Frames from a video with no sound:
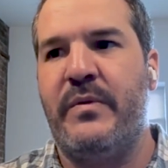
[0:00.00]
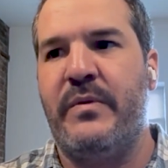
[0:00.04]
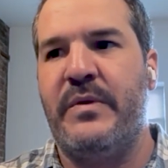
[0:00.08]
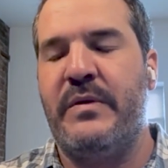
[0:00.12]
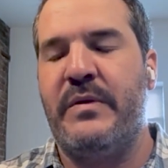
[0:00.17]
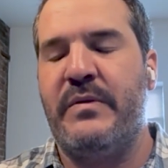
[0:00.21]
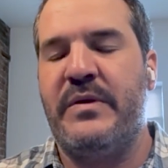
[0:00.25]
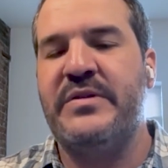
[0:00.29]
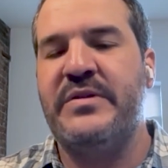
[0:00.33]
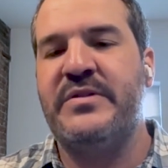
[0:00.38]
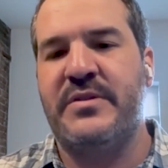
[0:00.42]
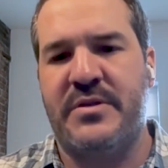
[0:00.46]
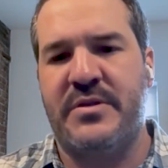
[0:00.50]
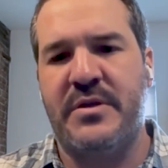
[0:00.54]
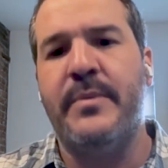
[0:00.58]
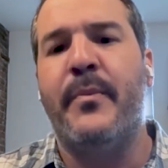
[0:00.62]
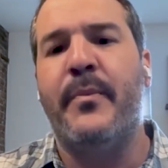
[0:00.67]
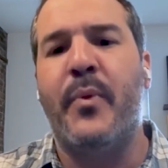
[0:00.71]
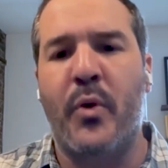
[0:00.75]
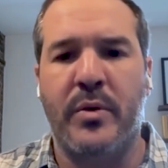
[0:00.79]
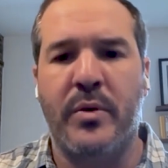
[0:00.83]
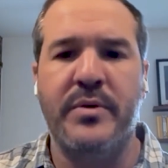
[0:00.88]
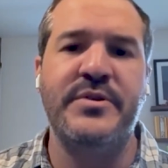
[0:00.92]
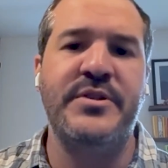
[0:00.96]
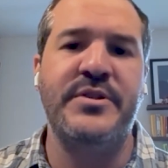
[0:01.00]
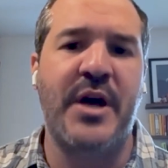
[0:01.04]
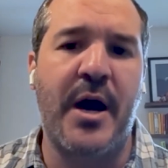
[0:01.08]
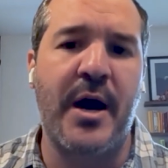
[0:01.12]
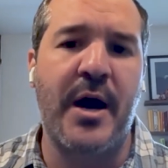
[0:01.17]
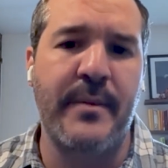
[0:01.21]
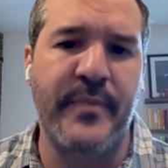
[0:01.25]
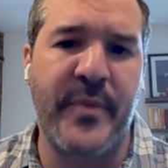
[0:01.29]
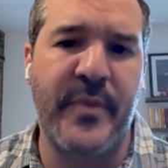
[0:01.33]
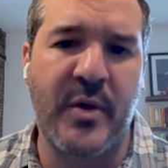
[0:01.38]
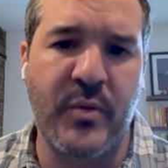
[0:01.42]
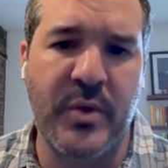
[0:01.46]
This is an important
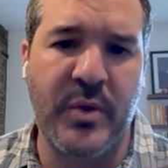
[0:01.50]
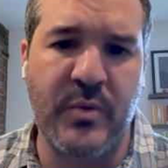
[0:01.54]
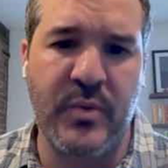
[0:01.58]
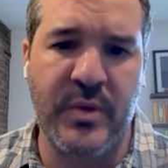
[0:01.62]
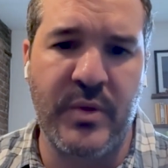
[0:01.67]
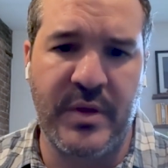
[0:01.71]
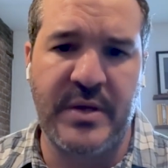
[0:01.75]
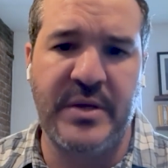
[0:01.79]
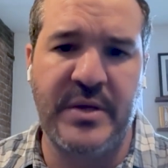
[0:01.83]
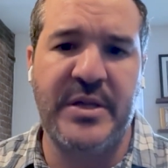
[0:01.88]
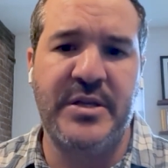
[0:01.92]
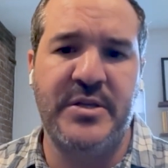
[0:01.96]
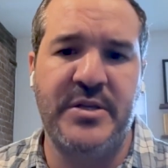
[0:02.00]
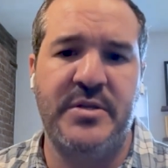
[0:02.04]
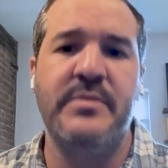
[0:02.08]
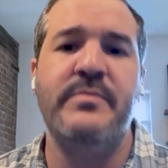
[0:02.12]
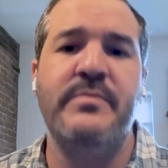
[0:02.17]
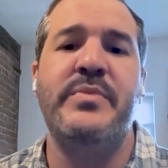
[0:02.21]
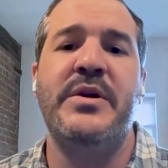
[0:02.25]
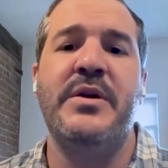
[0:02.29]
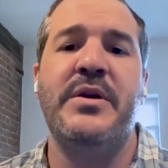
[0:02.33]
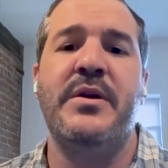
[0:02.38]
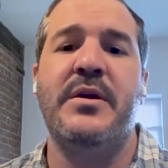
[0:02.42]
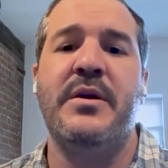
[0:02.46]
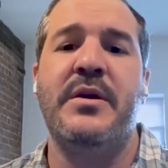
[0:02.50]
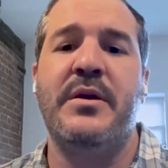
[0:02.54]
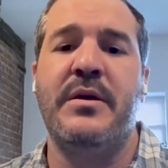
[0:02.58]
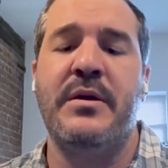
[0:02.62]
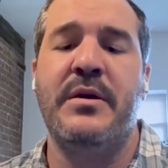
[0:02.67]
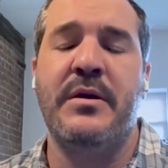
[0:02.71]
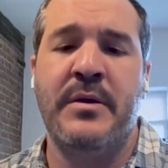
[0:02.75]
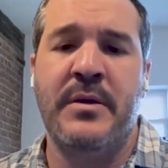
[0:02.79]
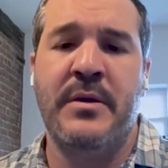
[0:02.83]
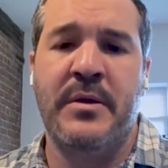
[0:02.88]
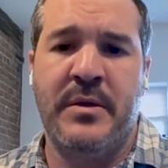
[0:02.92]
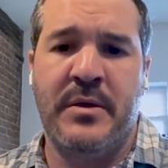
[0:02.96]
time that we really need to be
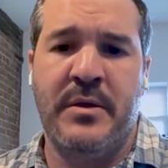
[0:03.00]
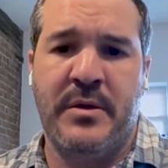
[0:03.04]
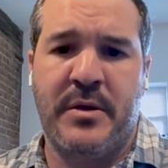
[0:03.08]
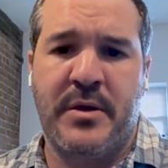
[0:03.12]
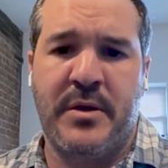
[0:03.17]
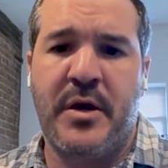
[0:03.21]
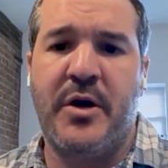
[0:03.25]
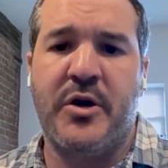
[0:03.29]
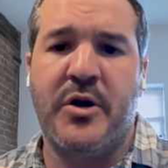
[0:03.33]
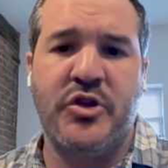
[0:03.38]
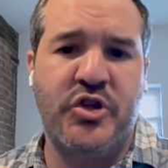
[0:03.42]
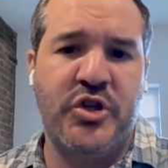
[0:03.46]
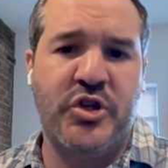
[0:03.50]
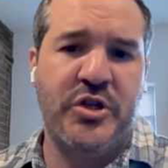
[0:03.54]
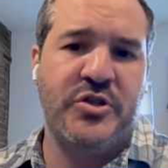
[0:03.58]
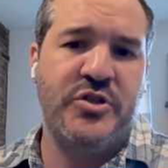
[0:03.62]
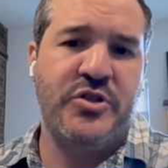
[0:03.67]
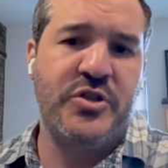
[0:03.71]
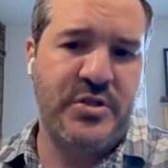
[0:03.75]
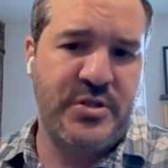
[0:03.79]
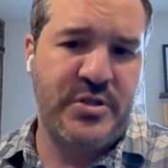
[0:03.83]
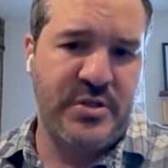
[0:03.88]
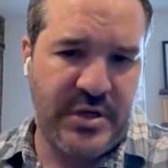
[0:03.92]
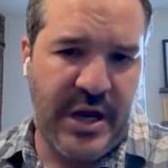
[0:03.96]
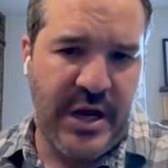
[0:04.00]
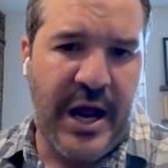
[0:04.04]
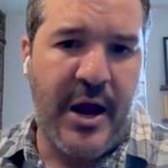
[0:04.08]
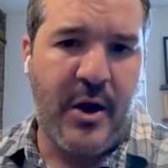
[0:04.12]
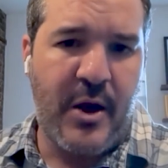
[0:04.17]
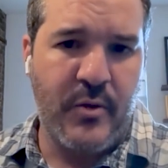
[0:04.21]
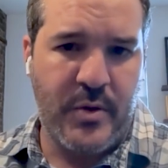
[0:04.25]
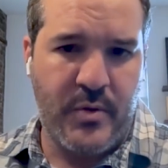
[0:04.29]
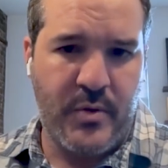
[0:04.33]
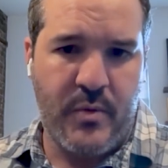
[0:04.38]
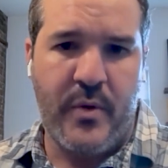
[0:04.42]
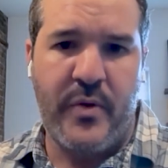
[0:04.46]
conscientious on how
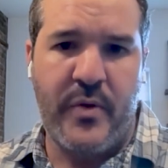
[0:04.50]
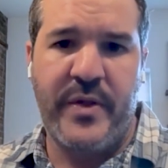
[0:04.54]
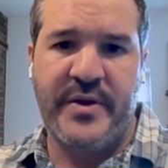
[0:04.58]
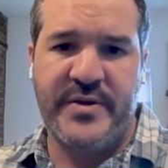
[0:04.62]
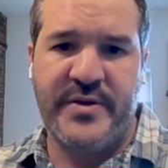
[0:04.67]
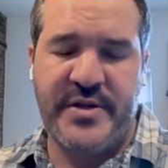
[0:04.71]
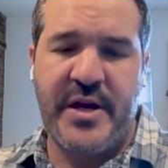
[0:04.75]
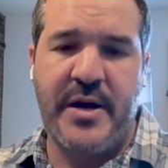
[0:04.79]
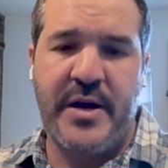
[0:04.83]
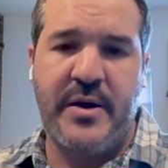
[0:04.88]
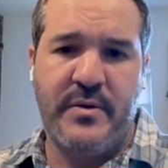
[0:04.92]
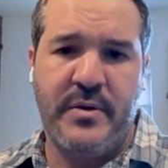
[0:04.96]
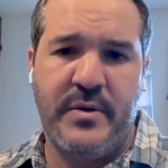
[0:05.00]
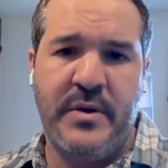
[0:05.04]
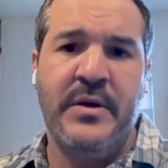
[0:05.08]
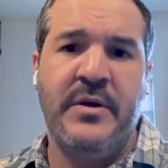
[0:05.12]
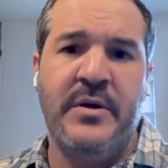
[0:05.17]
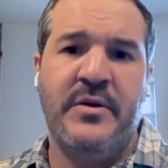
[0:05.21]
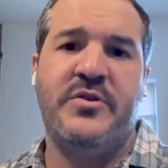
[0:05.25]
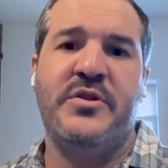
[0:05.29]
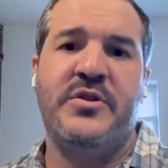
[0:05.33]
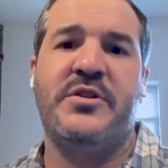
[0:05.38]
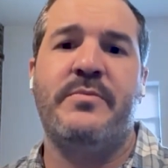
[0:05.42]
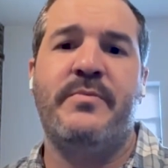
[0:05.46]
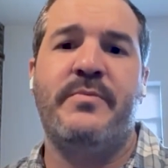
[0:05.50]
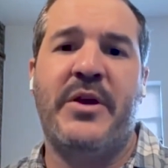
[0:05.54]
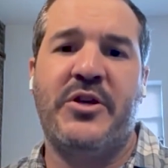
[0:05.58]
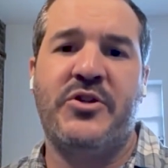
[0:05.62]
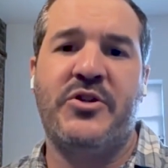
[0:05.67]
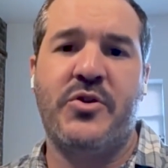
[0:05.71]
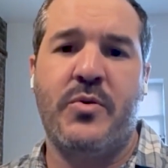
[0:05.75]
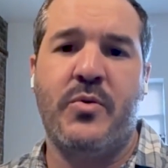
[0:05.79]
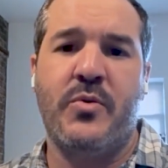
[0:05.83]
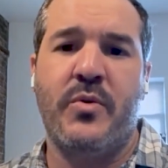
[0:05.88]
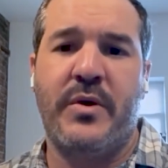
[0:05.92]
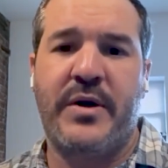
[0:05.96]
we roll this out, just to make
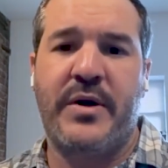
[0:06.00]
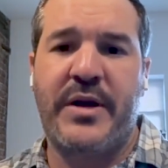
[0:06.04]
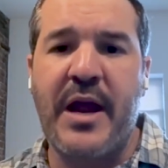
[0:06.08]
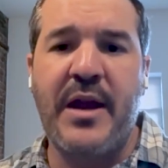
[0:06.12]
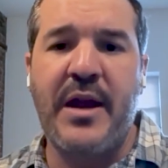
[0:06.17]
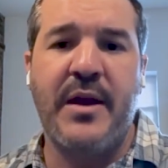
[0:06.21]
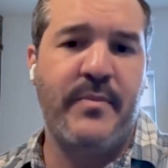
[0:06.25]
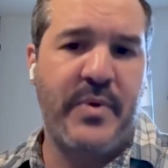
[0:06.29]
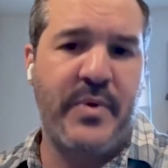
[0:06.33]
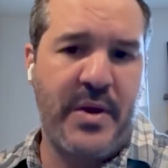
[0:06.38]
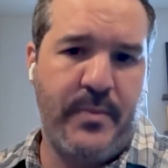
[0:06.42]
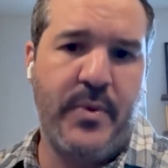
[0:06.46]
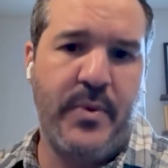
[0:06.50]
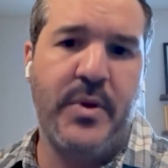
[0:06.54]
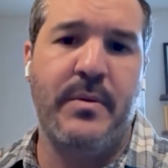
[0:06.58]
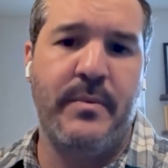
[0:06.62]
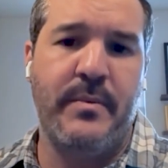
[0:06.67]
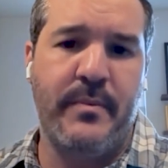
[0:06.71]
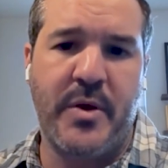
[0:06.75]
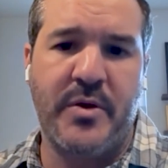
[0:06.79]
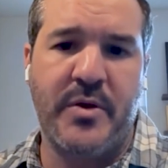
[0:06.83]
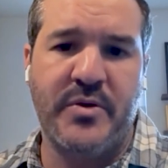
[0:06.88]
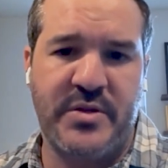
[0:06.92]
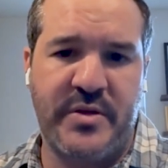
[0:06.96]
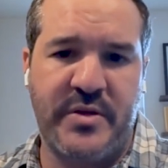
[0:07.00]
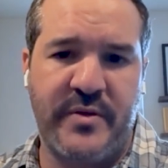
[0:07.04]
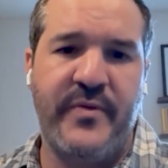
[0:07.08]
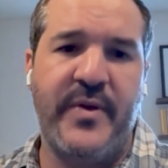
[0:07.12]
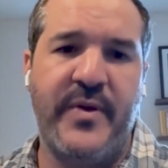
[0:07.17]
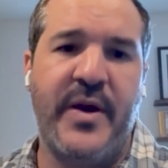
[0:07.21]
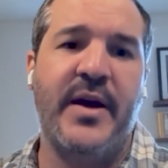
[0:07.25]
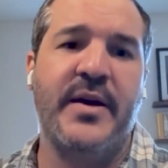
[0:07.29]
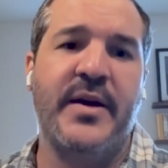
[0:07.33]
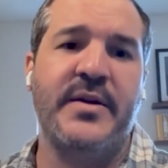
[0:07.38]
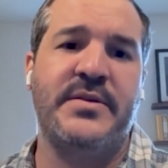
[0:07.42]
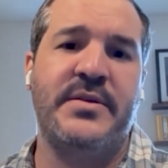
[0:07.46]
sure we're getting people the most
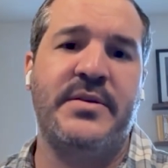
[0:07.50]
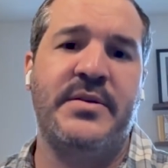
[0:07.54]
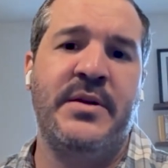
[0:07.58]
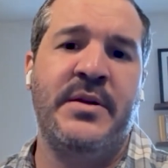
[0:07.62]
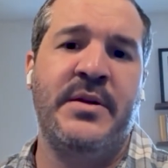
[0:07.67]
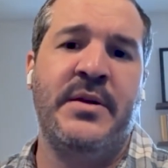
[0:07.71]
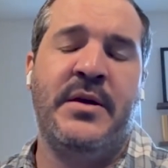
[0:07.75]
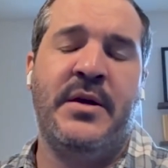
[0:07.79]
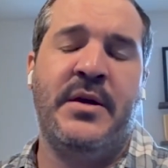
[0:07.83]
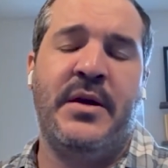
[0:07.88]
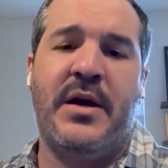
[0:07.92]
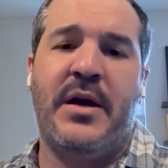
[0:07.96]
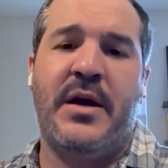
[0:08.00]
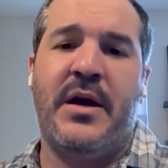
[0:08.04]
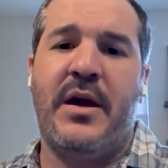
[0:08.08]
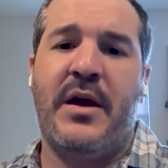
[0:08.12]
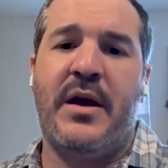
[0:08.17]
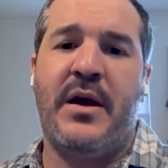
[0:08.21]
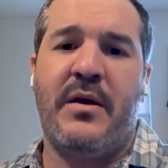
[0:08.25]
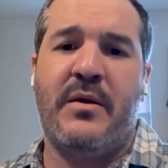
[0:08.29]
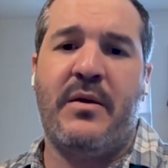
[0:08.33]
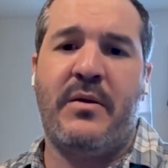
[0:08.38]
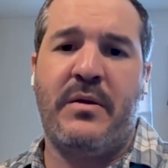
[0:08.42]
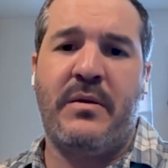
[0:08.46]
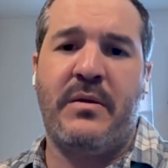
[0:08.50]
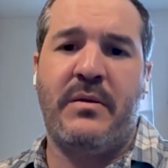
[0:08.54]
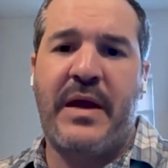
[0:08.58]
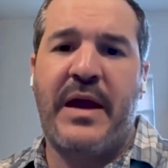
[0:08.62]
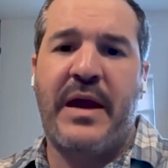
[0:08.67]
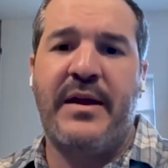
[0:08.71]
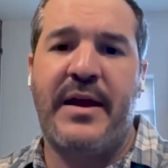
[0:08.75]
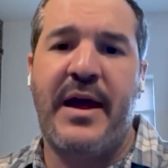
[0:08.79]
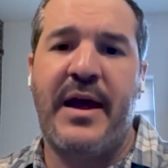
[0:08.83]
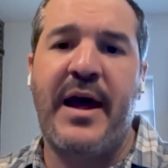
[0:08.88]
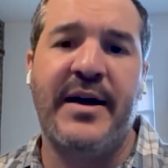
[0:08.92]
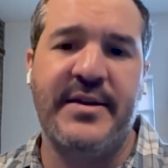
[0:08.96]
effect and that
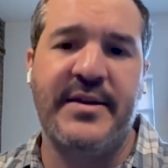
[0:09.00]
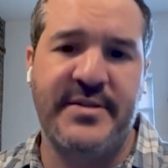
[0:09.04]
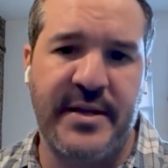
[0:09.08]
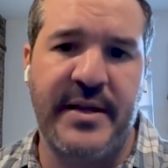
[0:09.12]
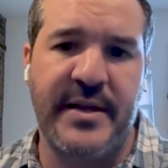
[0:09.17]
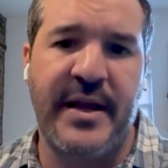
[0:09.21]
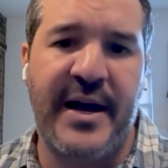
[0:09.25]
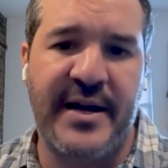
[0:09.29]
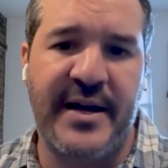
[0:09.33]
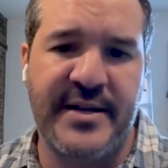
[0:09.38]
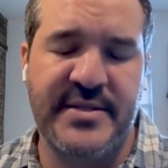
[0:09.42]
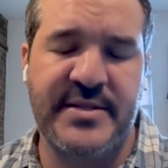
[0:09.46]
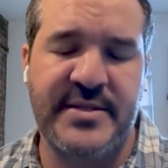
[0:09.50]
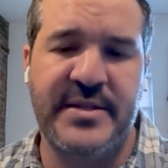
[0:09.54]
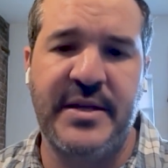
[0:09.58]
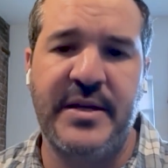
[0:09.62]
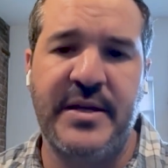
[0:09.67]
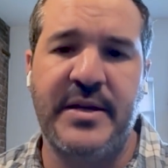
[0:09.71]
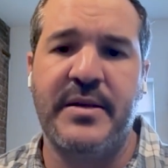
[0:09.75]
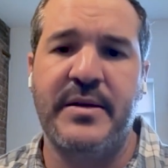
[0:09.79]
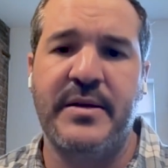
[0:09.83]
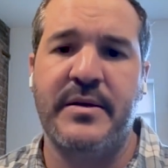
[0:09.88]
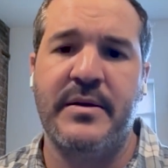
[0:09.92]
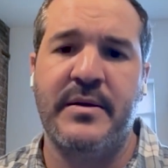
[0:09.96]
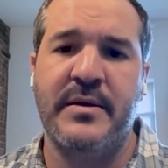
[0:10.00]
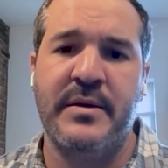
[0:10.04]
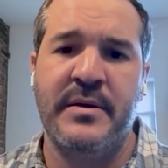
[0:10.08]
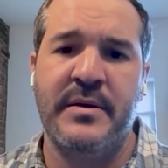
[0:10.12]
it has a lasting